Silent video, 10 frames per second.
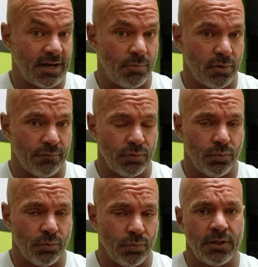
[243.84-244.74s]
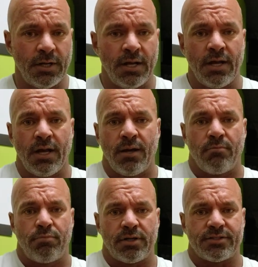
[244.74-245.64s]
on more fuel,
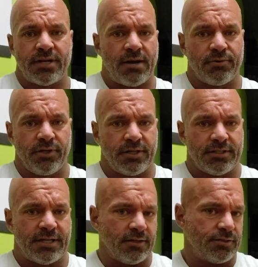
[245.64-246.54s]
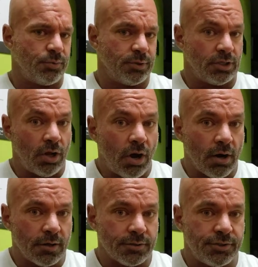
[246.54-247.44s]
but it's not really going to tell it to
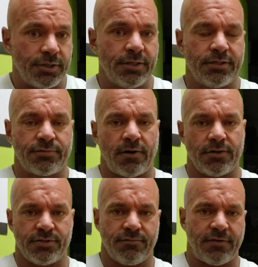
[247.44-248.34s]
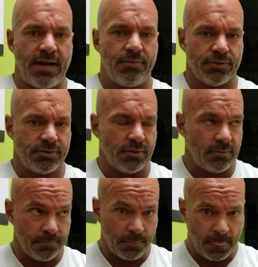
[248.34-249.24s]
enlarge as far as the fibers
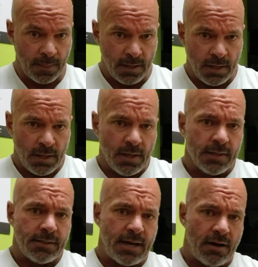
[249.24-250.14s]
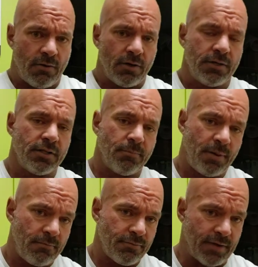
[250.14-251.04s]
go. Now, the
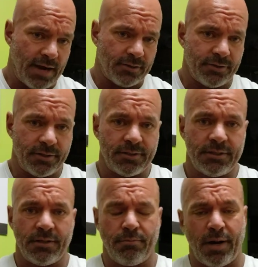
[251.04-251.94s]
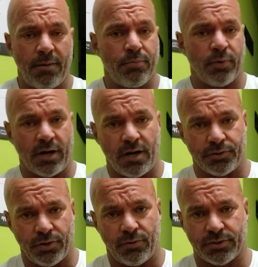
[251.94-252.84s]
pump factor. Pump, we all
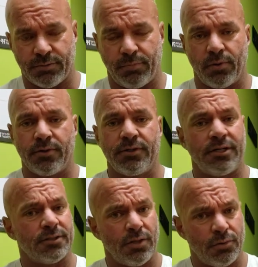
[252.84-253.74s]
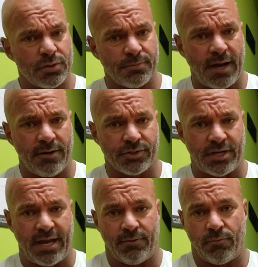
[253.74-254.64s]
know, is important, and it lowers
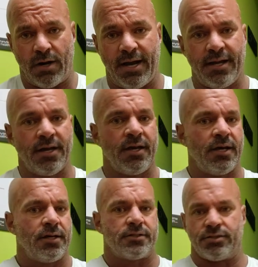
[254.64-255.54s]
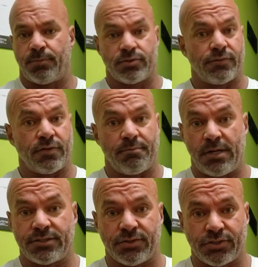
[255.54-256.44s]
myostatin. Why? So I suppose if the
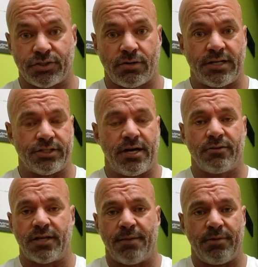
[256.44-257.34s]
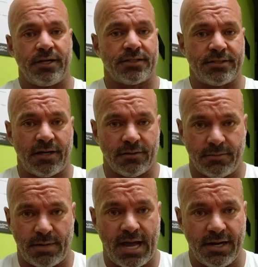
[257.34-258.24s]
muscle's stretching out that big, it's telling the
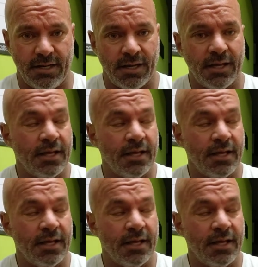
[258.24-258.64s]
body,